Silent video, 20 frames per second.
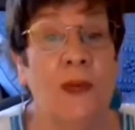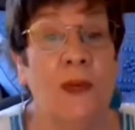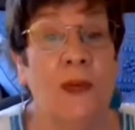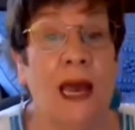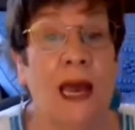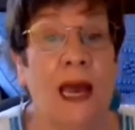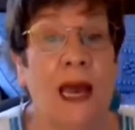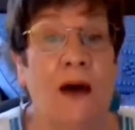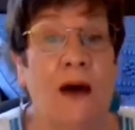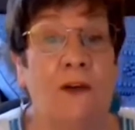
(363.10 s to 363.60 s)

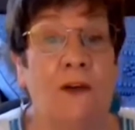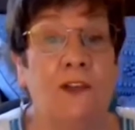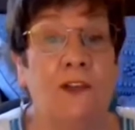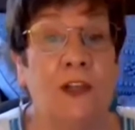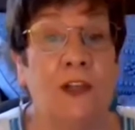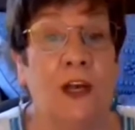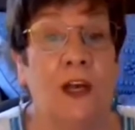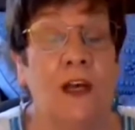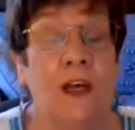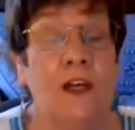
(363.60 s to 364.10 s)
house
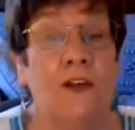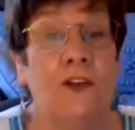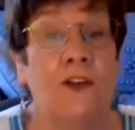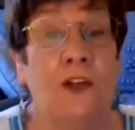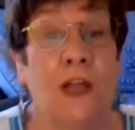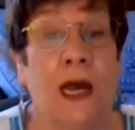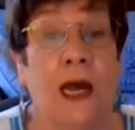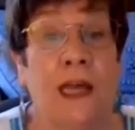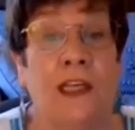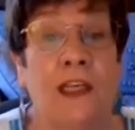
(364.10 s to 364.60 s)
so
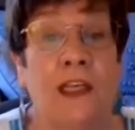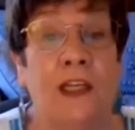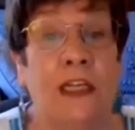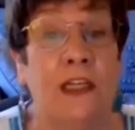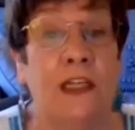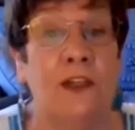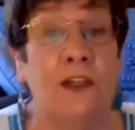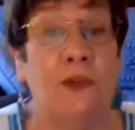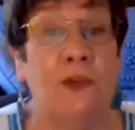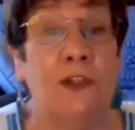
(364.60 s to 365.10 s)
that I could
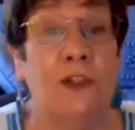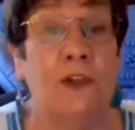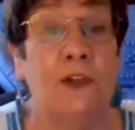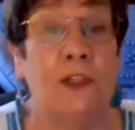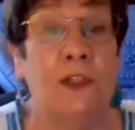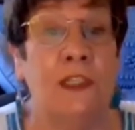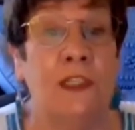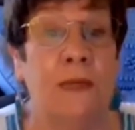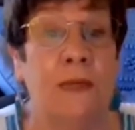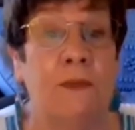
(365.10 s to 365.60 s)

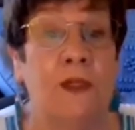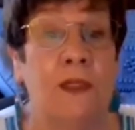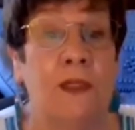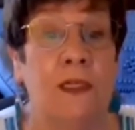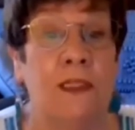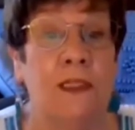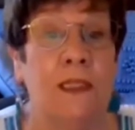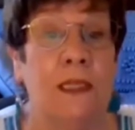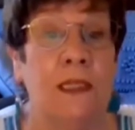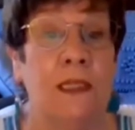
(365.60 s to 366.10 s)
introduce them to the
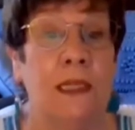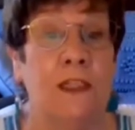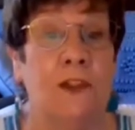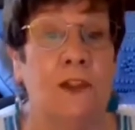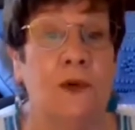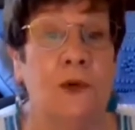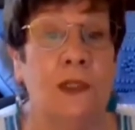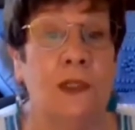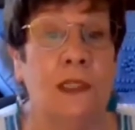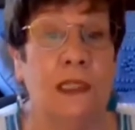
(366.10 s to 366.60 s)
Sunday
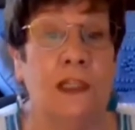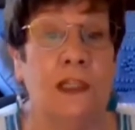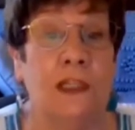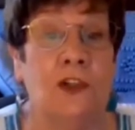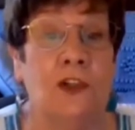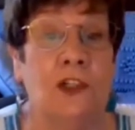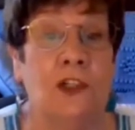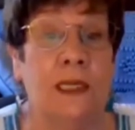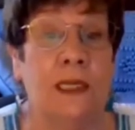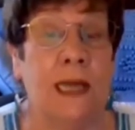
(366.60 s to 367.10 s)
school
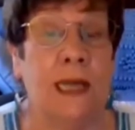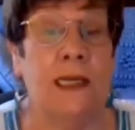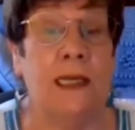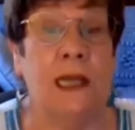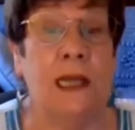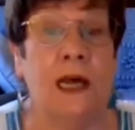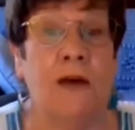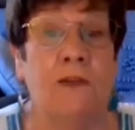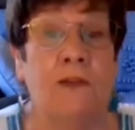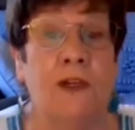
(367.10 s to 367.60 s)
teachers that I
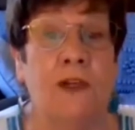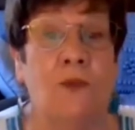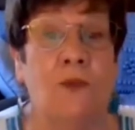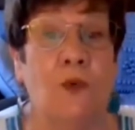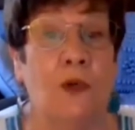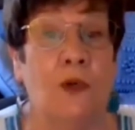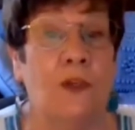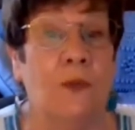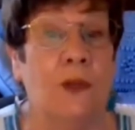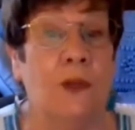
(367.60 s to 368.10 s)
loved and
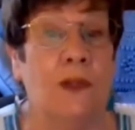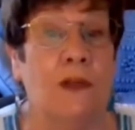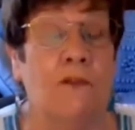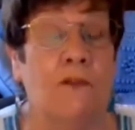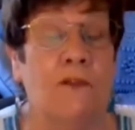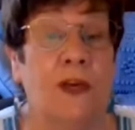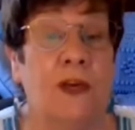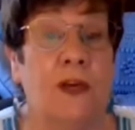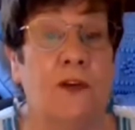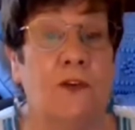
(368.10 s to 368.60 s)
worked with at
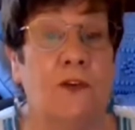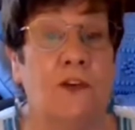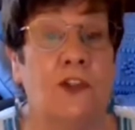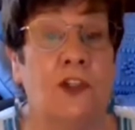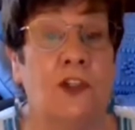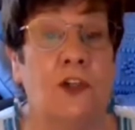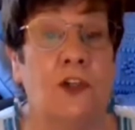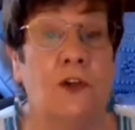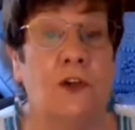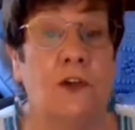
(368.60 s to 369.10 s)
Founders
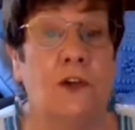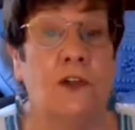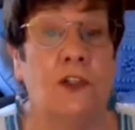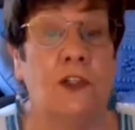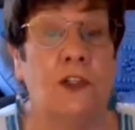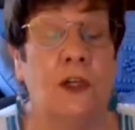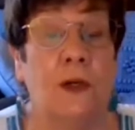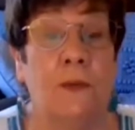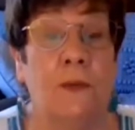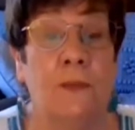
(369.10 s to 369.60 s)
Church.
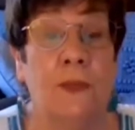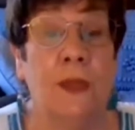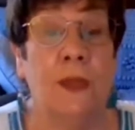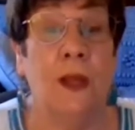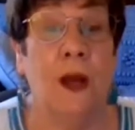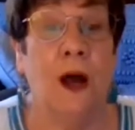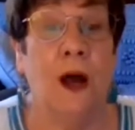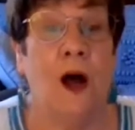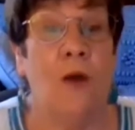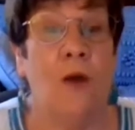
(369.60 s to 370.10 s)

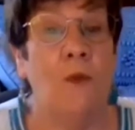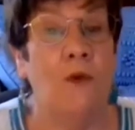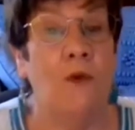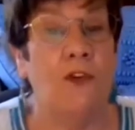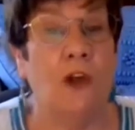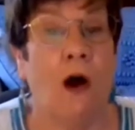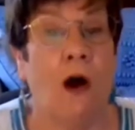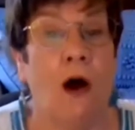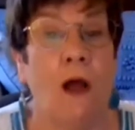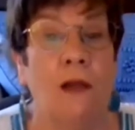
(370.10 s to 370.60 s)
Almost
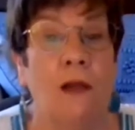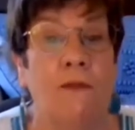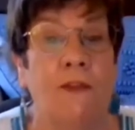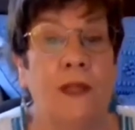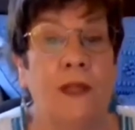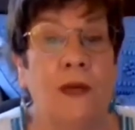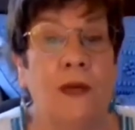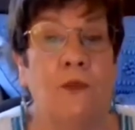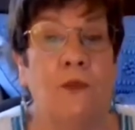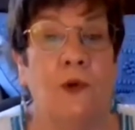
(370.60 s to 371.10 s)
all of
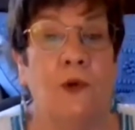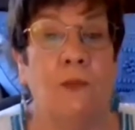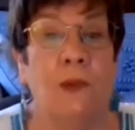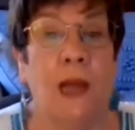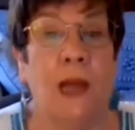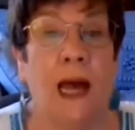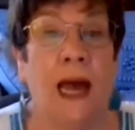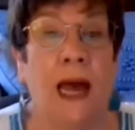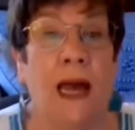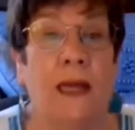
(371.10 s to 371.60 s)
them were
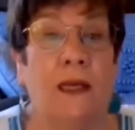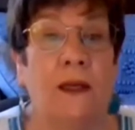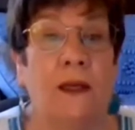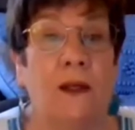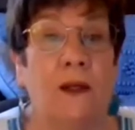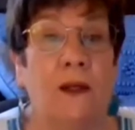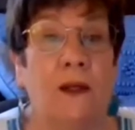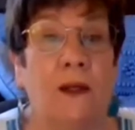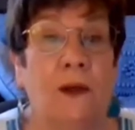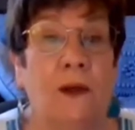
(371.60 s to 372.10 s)
Black,
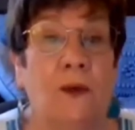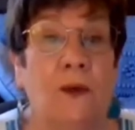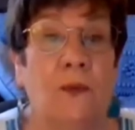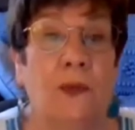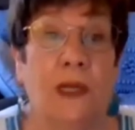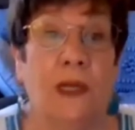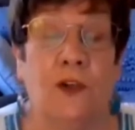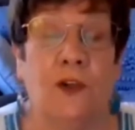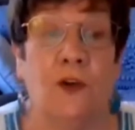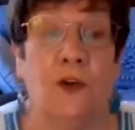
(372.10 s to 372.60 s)
but
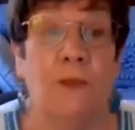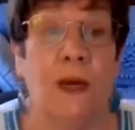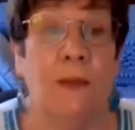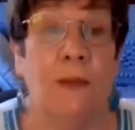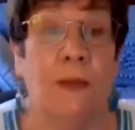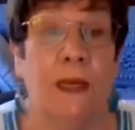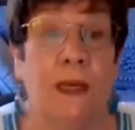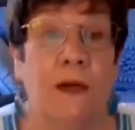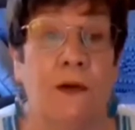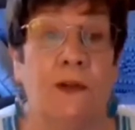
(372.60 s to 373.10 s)
I told my
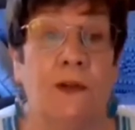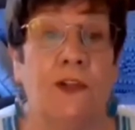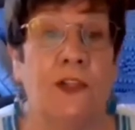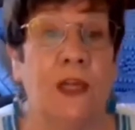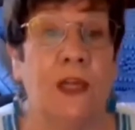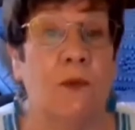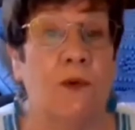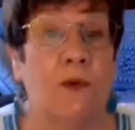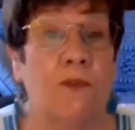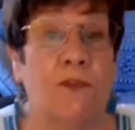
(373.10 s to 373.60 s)
parents
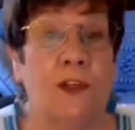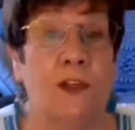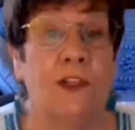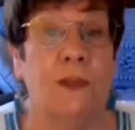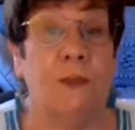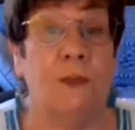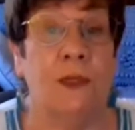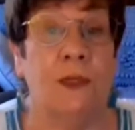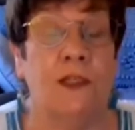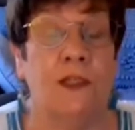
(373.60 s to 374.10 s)
they were
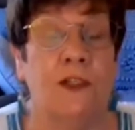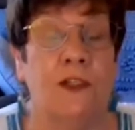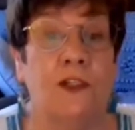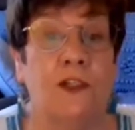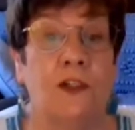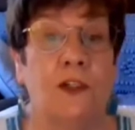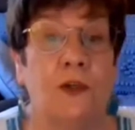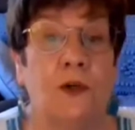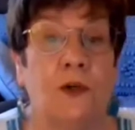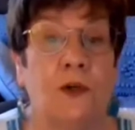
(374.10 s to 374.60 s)
visibly
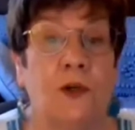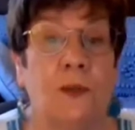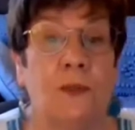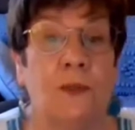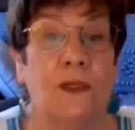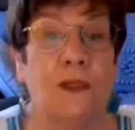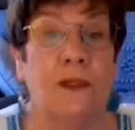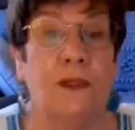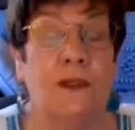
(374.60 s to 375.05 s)
disturbed.